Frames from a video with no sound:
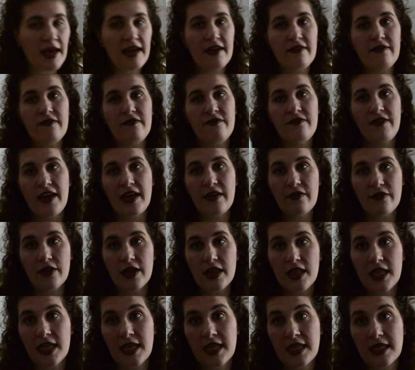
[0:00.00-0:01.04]
my
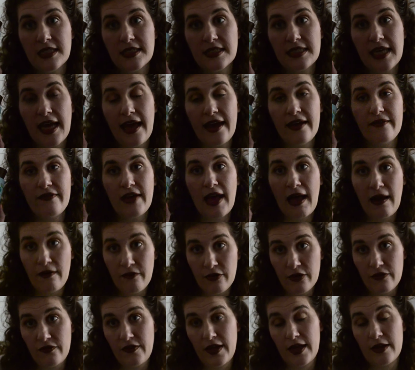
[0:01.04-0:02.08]
favorite things I've
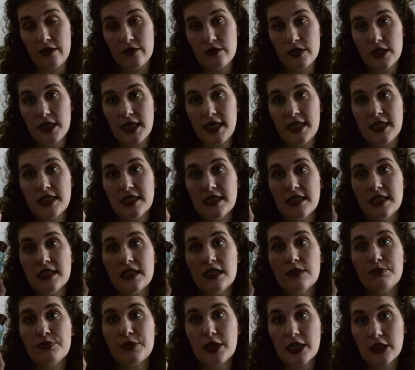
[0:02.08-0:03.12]
ever found, and this is
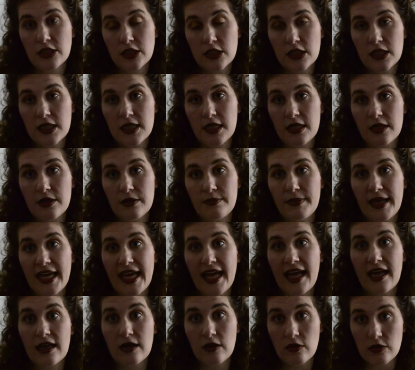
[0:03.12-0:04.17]
the Brush Cleaner
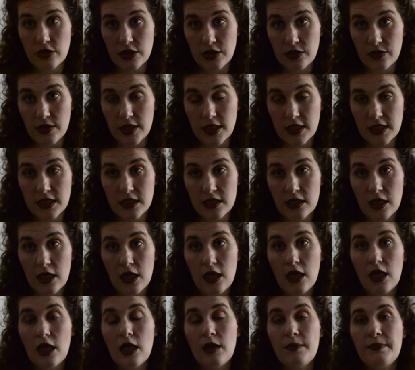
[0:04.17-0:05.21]
by Echo Tools.
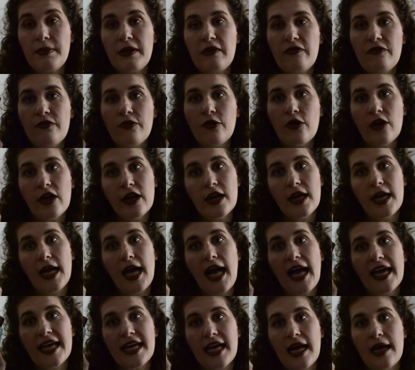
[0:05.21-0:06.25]
Before
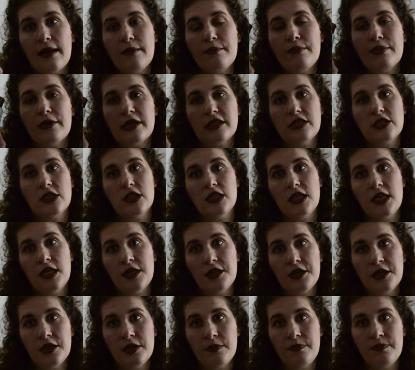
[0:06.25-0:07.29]
I got Brush
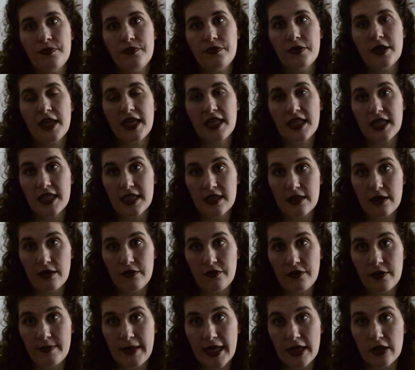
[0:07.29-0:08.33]
Cleaner,
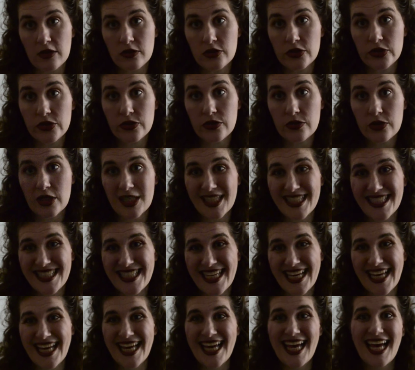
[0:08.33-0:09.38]
from Echo Tools,
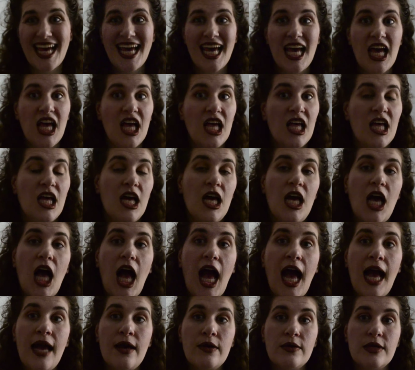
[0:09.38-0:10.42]

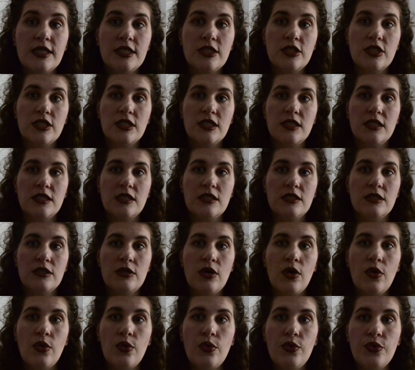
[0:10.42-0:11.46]
I was just
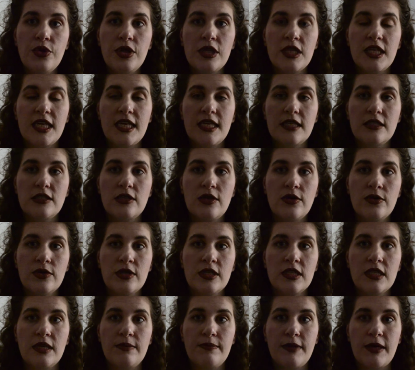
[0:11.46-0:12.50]
totally
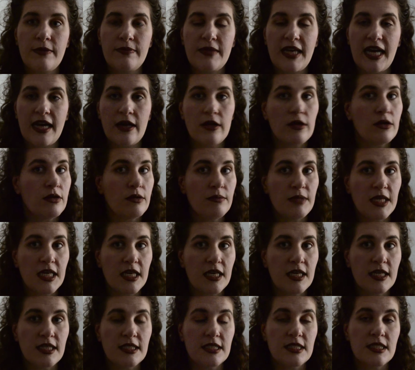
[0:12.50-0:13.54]
bummed out
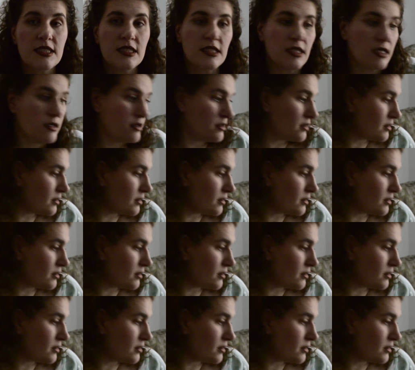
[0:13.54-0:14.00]
because